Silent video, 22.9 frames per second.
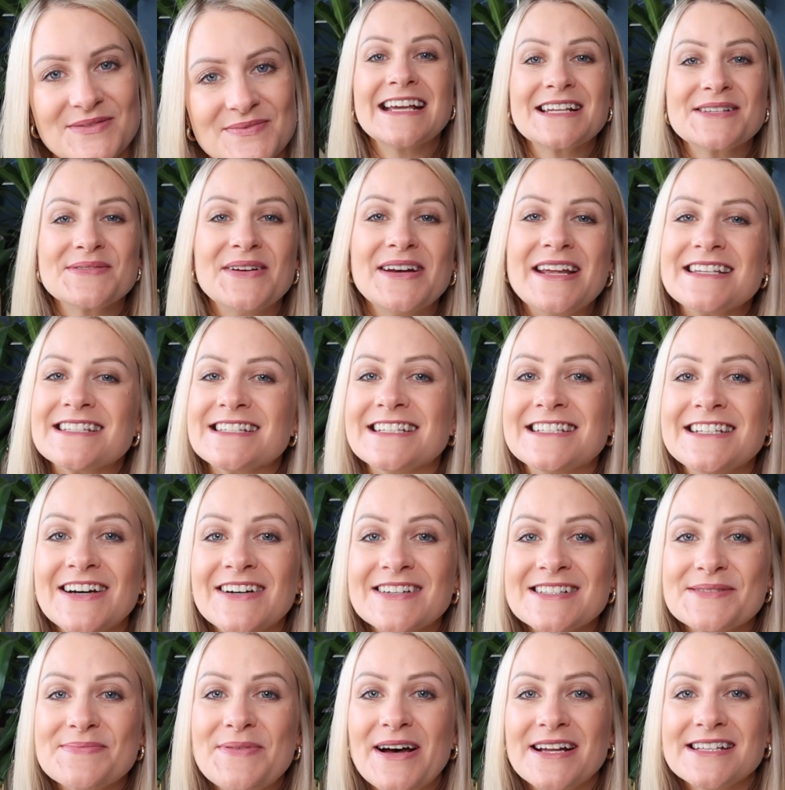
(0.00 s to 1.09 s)
Next one is a
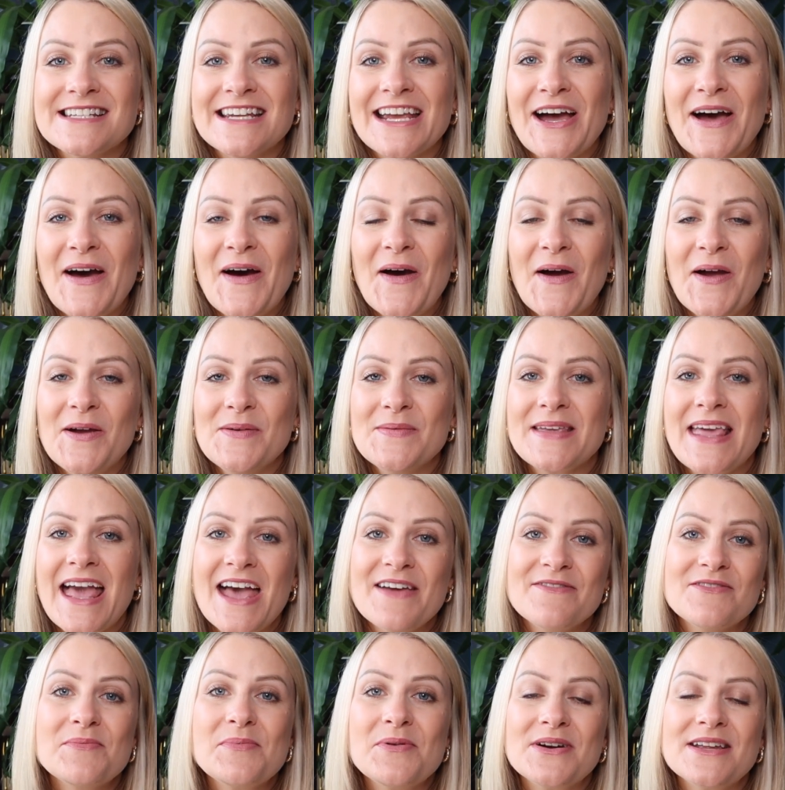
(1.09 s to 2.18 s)
dance party at home. Get
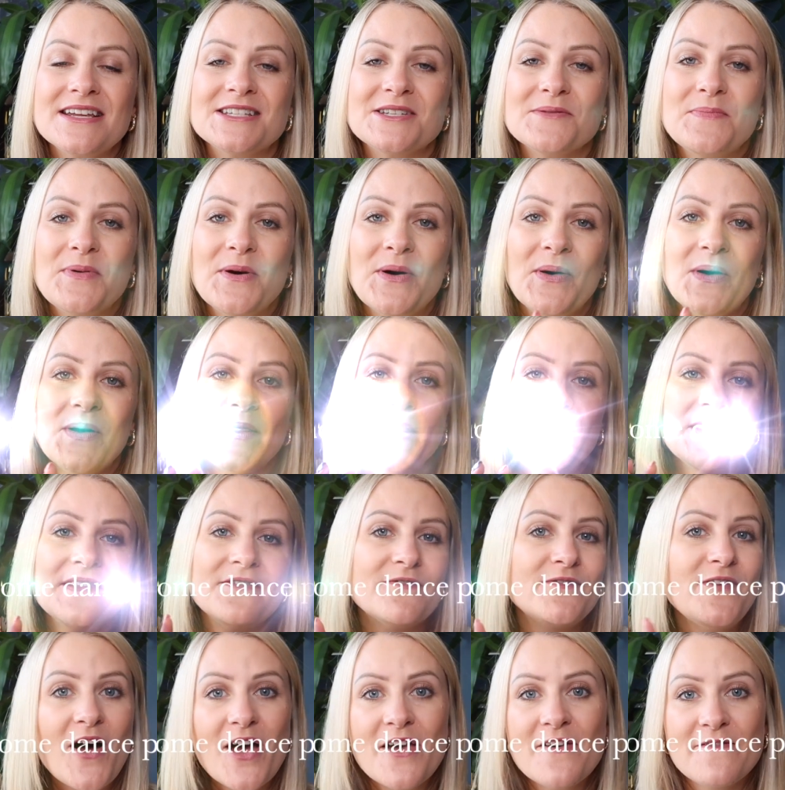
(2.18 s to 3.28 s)
everybody to put on
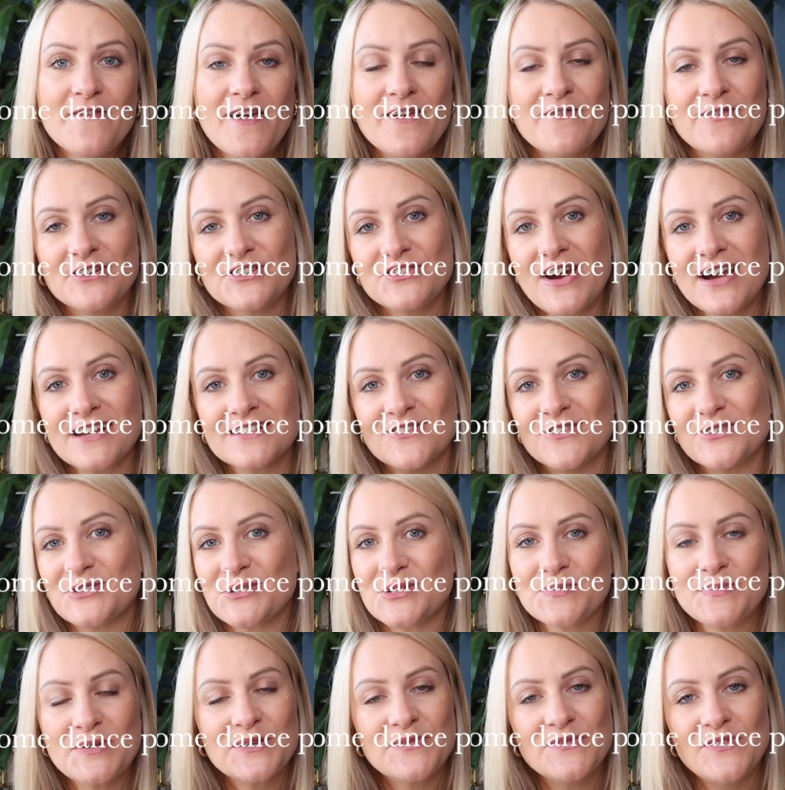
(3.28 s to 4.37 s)
5 favourite tracks onto a
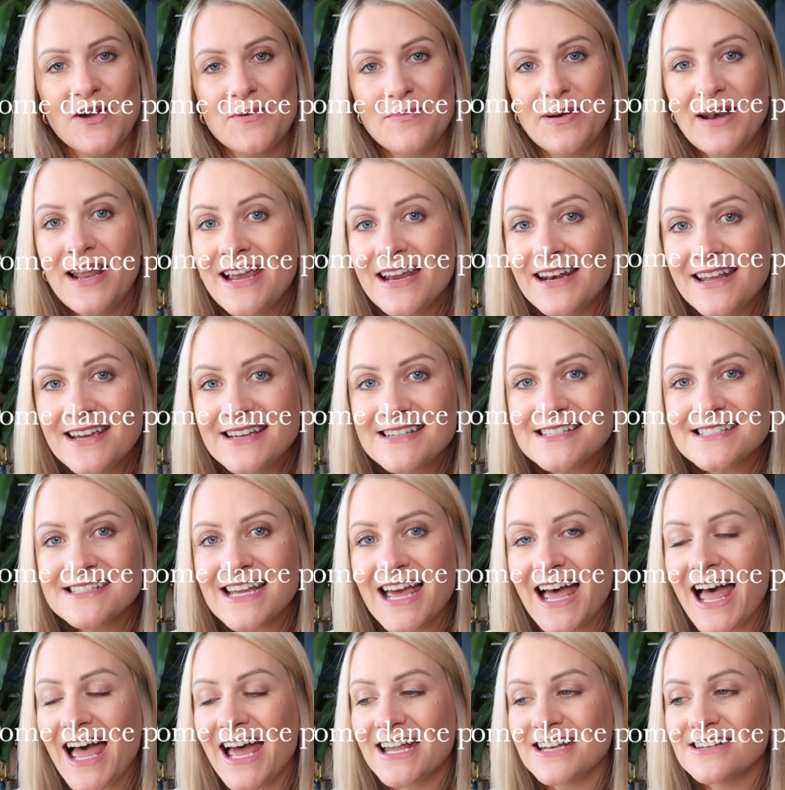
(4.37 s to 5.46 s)
Spotify playlist
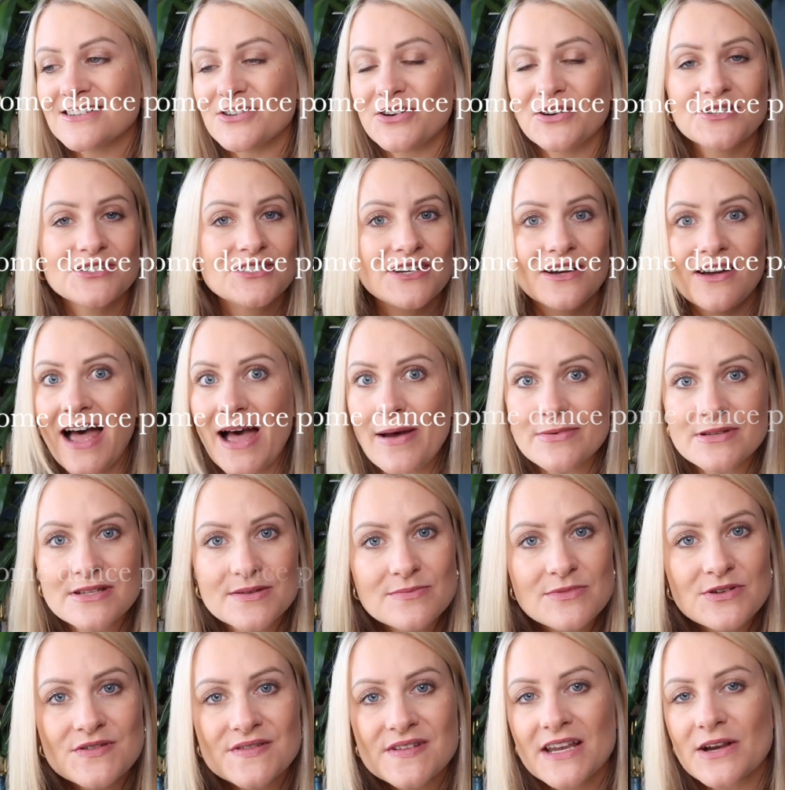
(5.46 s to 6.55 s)
and onto Amazon
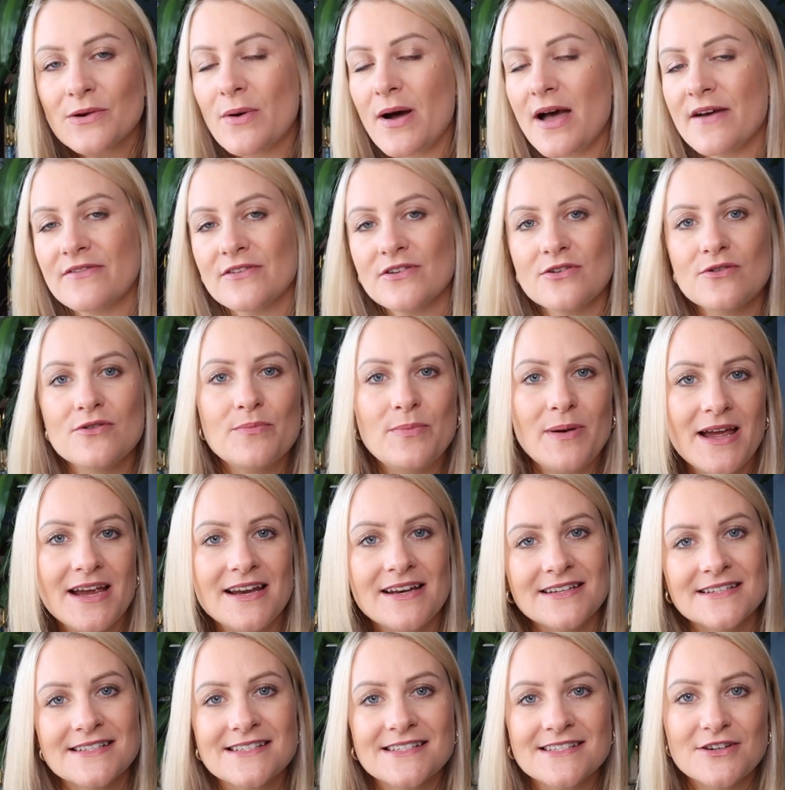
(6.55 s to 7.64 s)
Music, whatever your
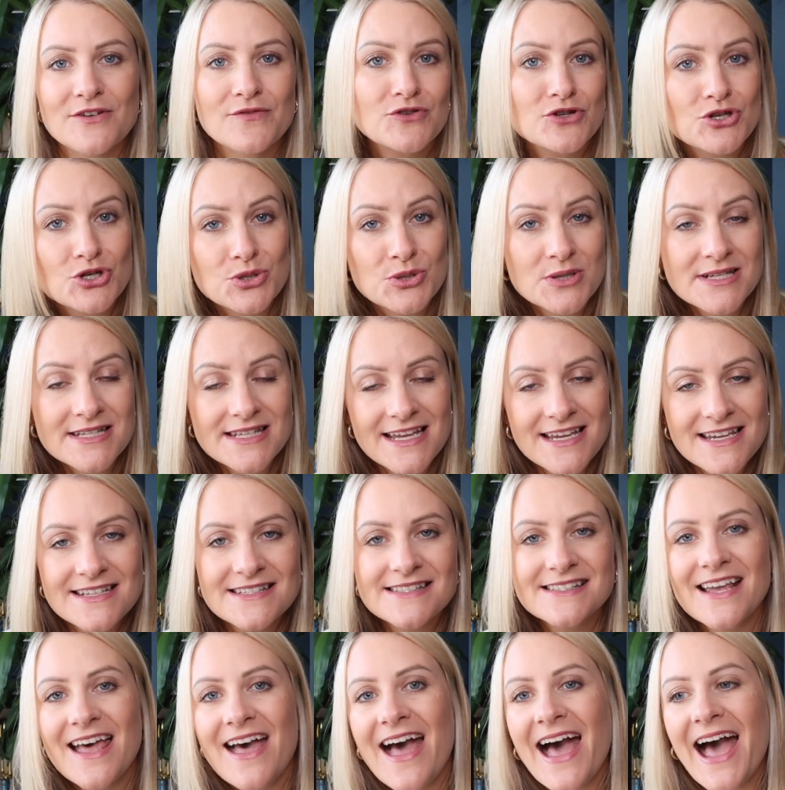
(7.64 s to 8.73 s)
playlist of choice
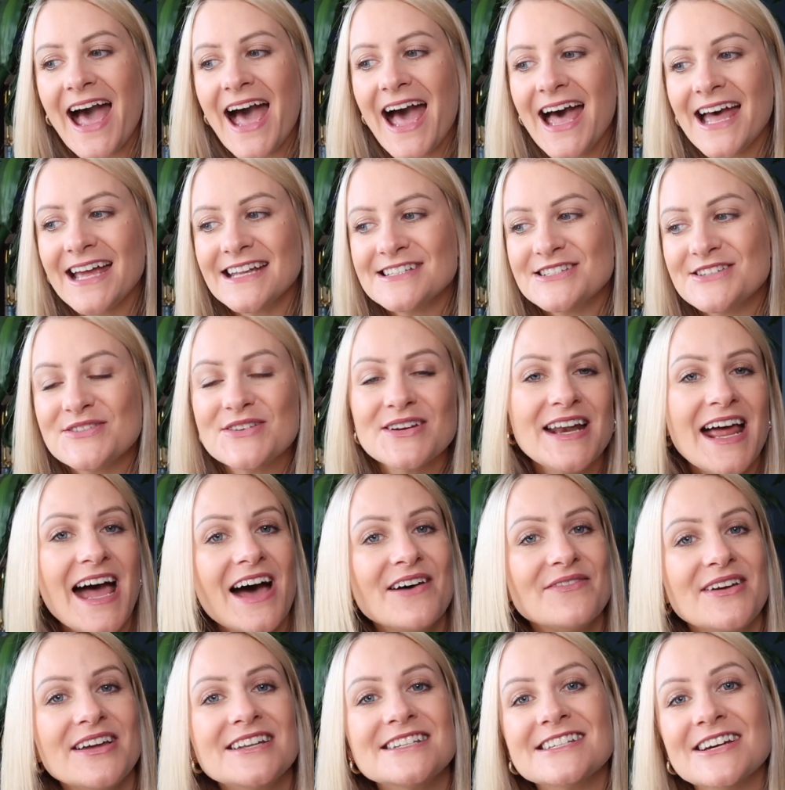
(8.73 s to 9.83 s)
is, and you can
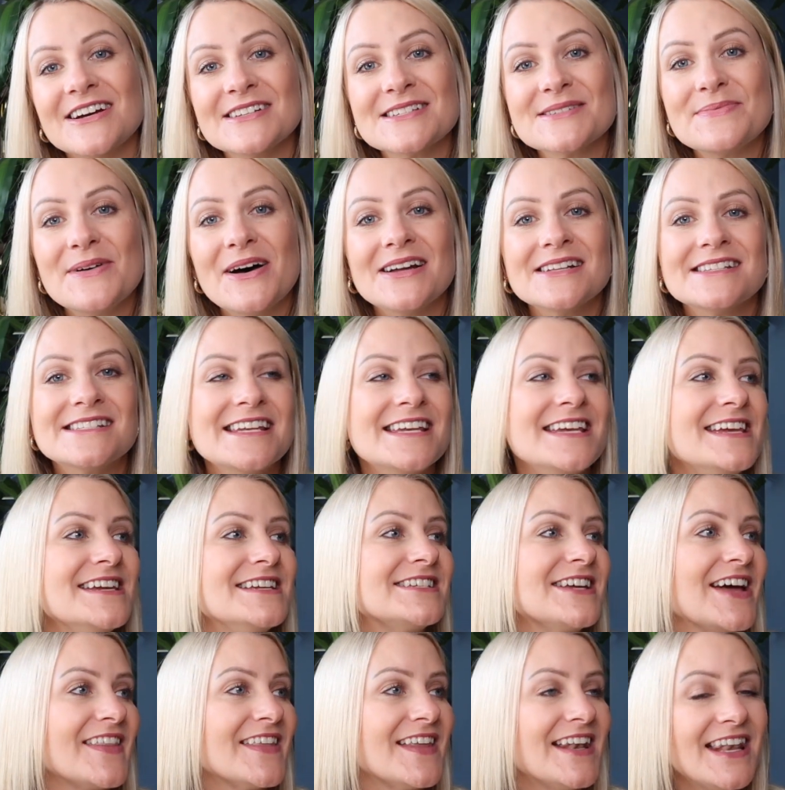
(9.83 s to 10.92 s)
have a dance party,
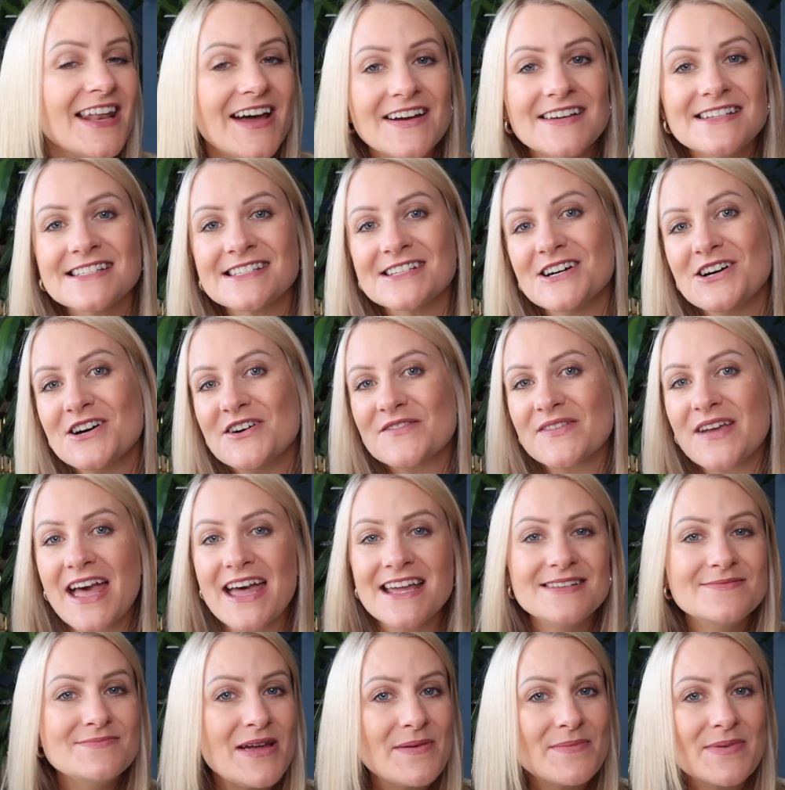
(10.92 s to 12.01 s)
turn the lights off,
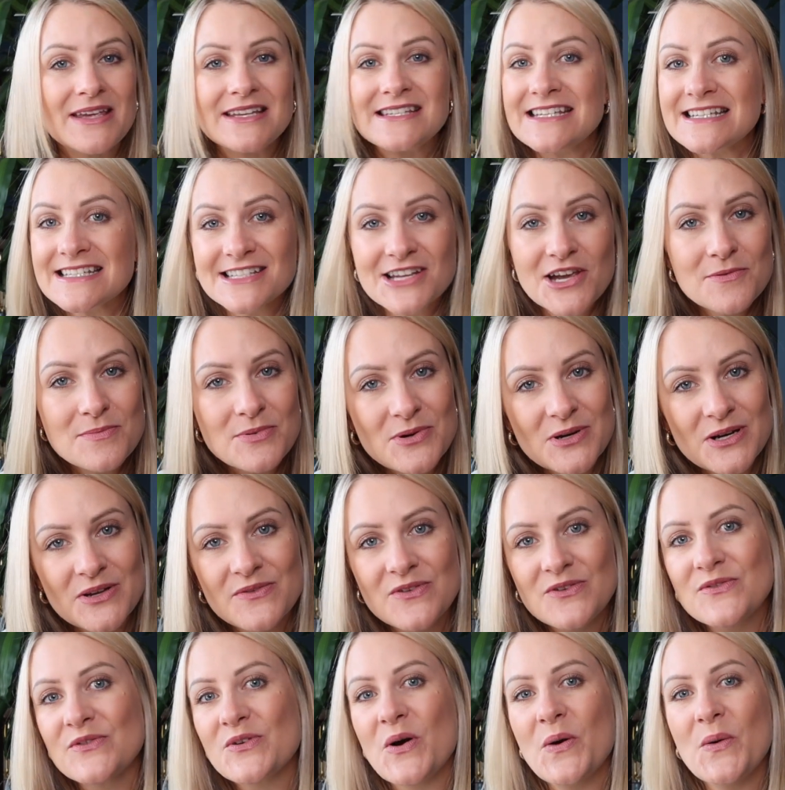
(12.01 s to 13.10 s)
get maybe a disco ball if
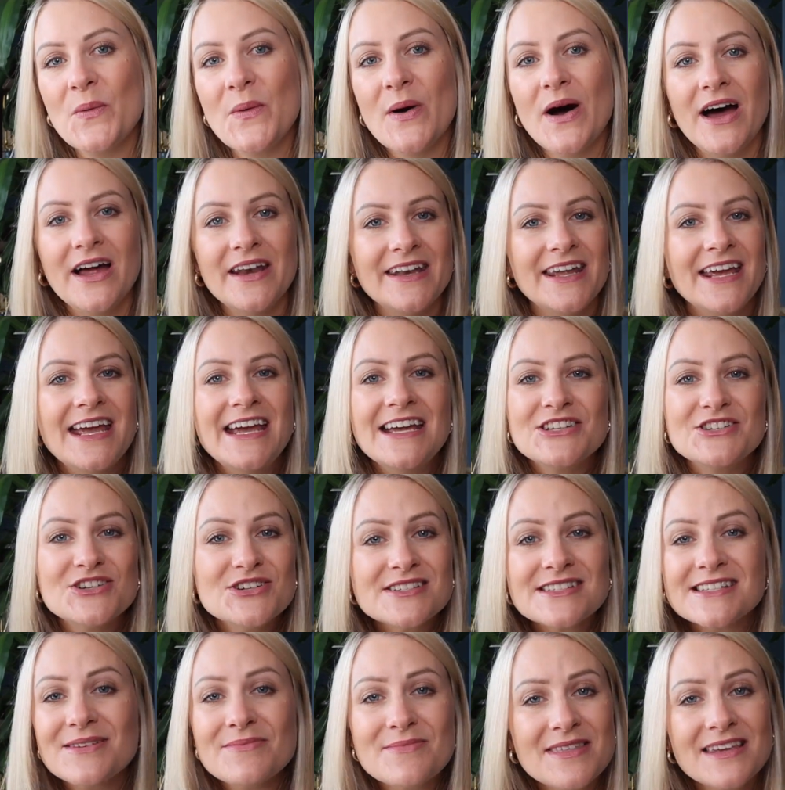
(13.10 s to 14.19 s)
you've got one,
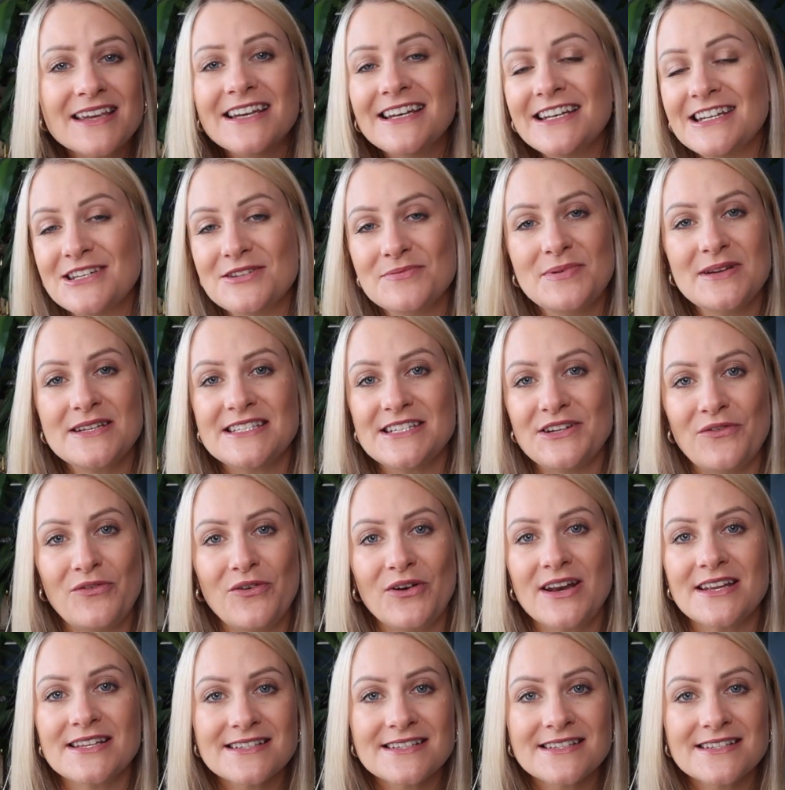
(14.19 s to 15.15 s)
just something a little bit different.